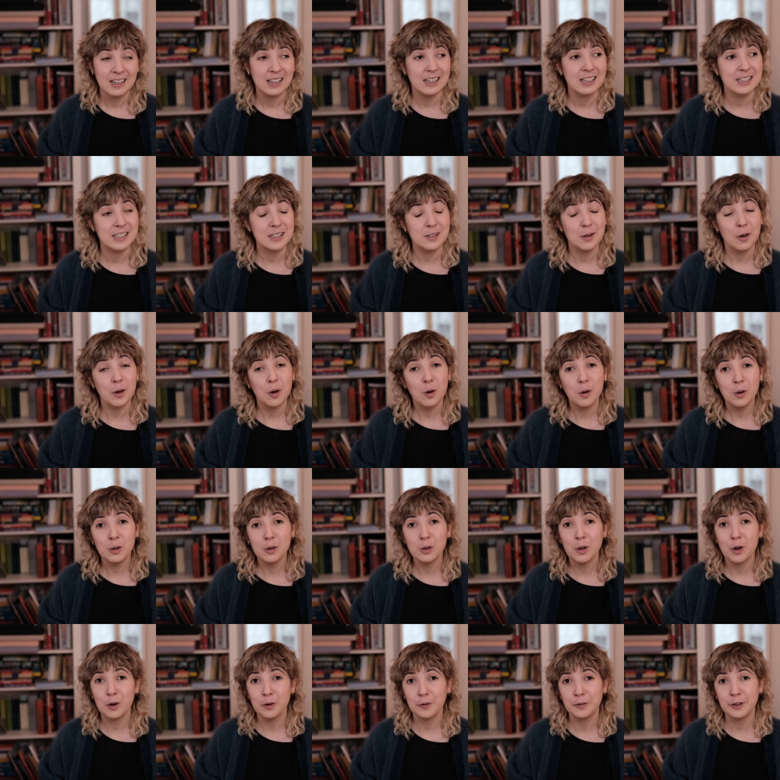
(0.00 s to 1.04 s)
It's
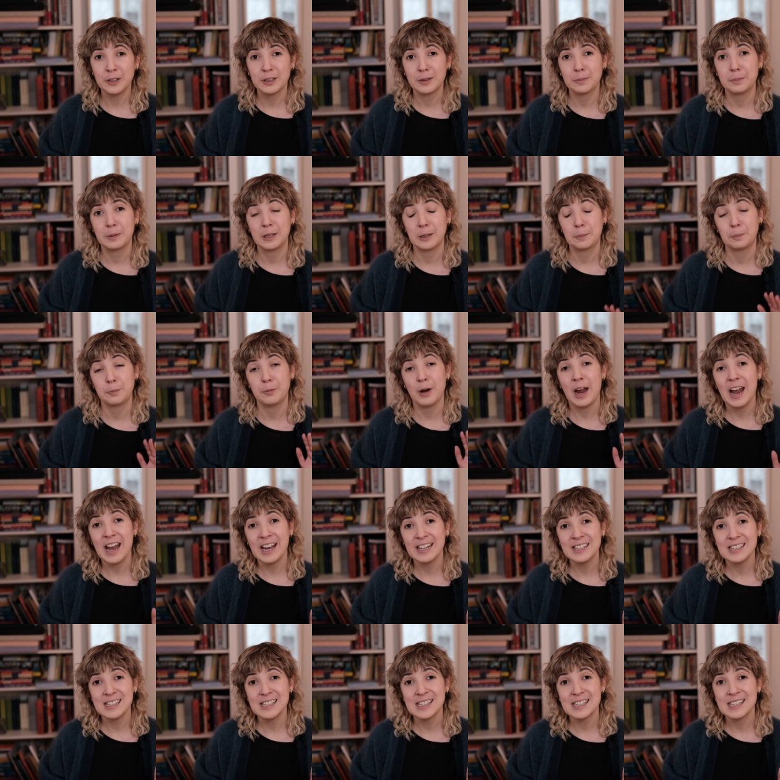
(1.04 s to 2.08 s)
all over the big
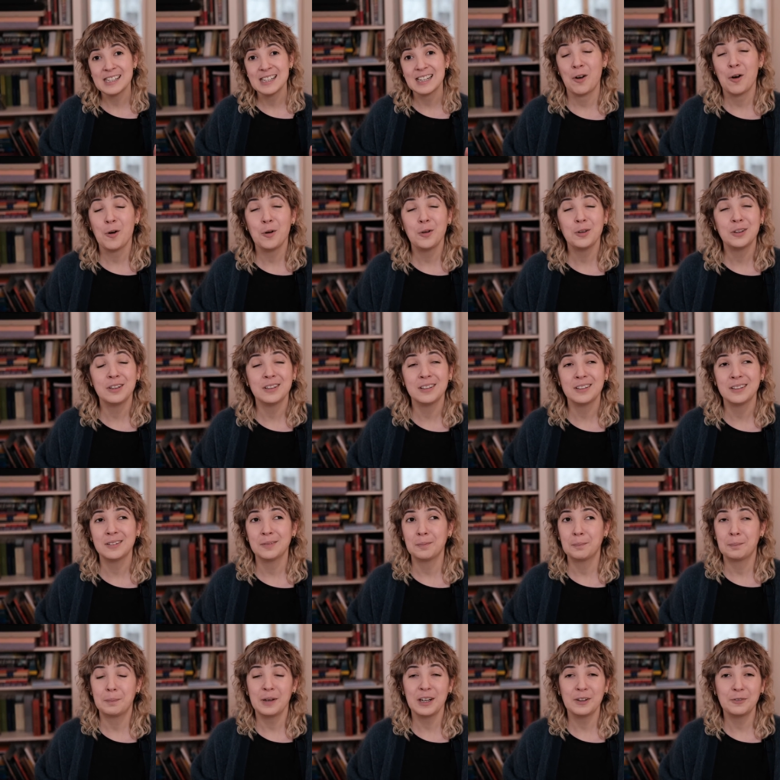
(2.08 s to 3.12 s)
brands. All
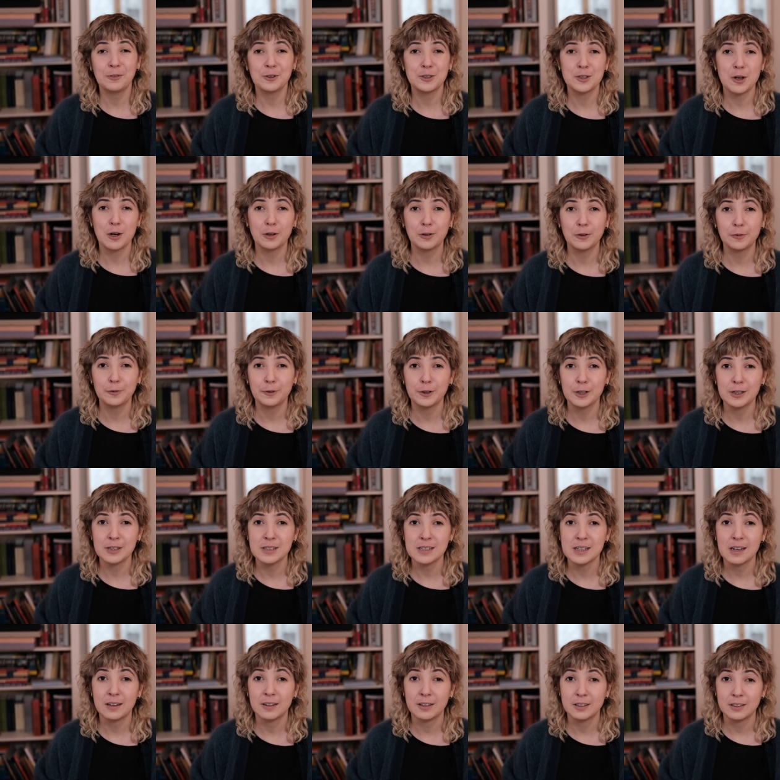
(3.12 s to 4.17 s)
the big photographers
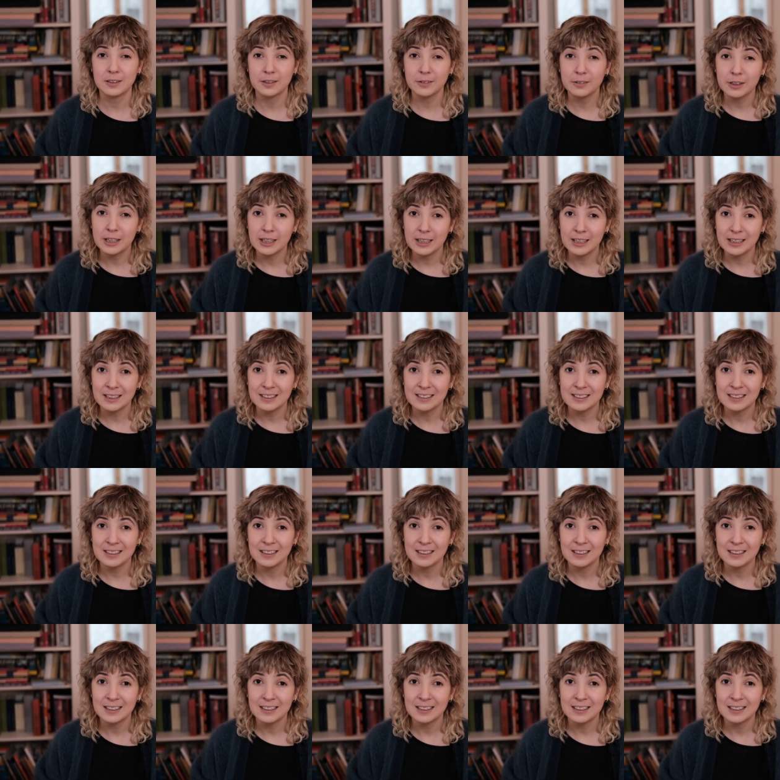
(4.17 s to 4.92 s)
are doing it.